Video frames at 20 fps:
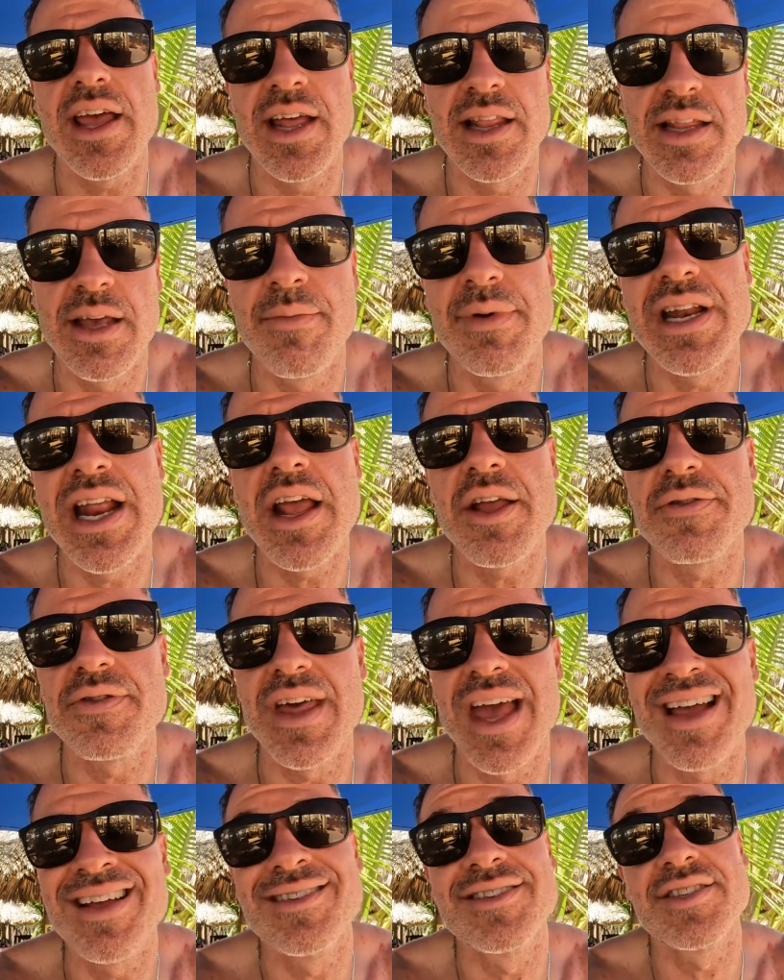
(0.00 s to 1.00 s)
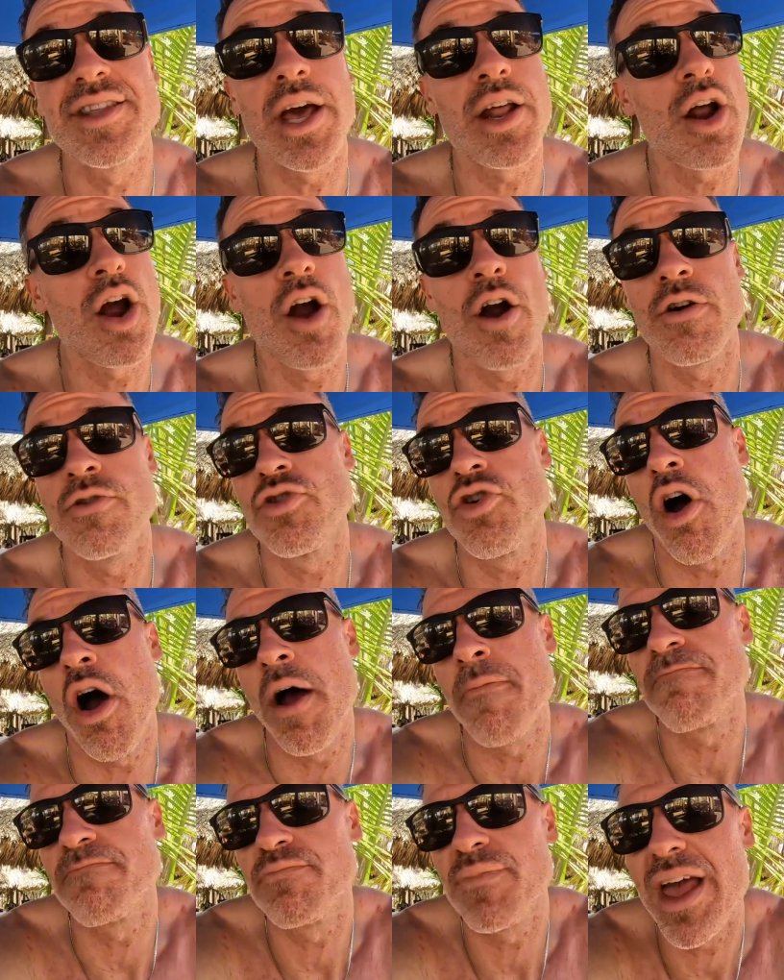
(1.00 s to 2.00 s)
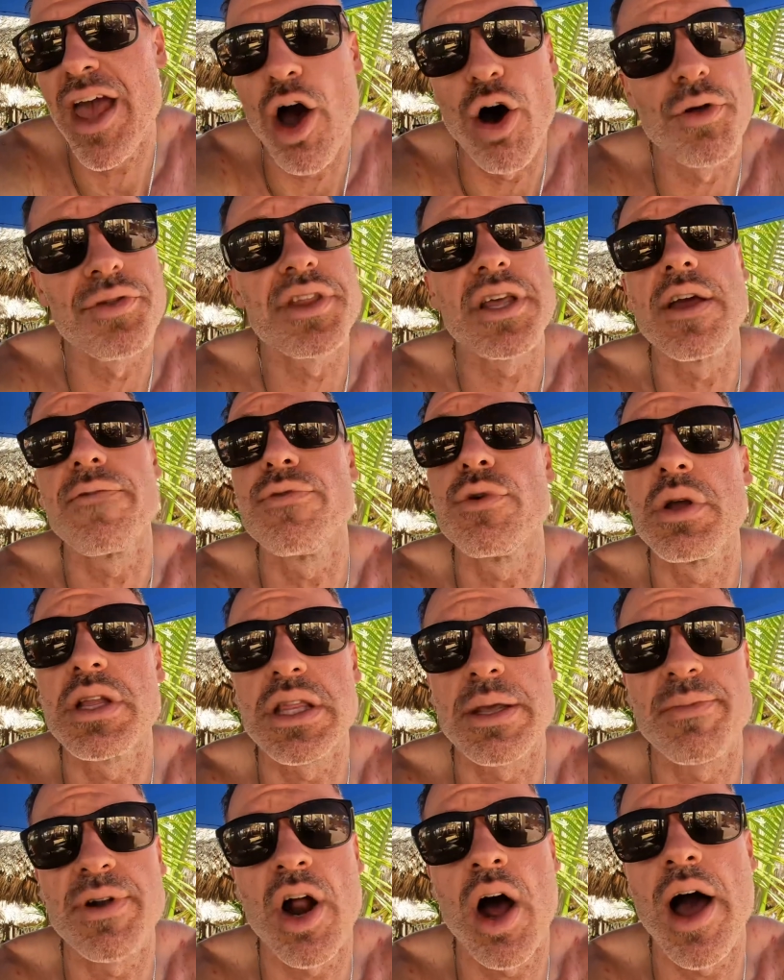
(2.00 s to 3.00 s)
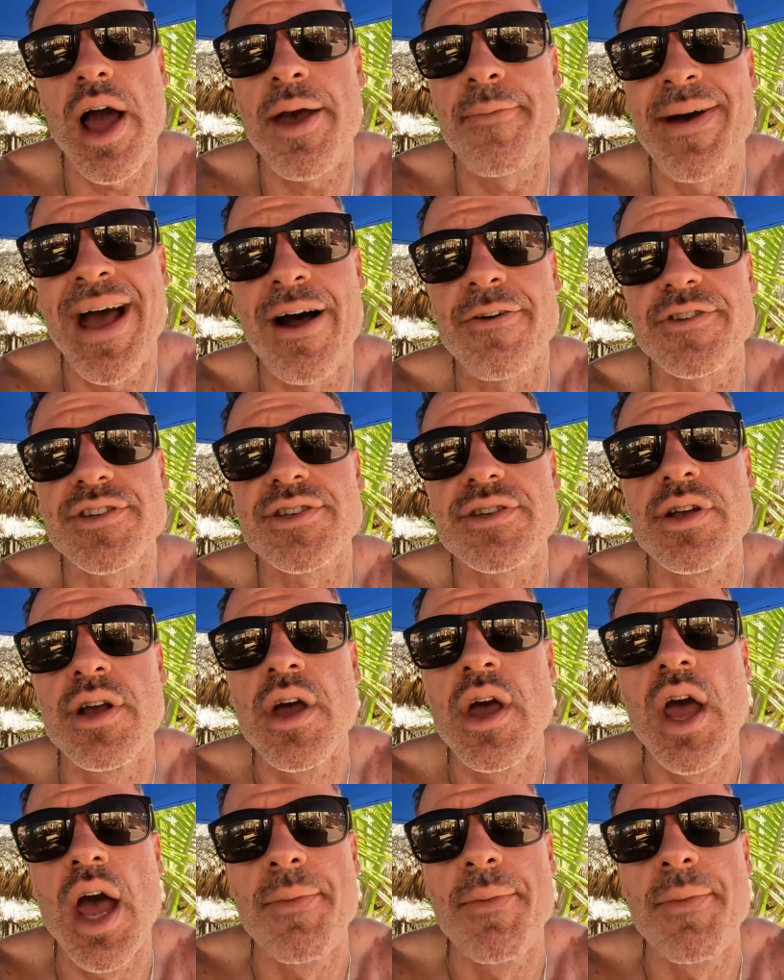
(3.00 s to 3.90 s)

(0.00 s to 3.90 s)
eliminate things that are not healthy if you eat them in high amounts.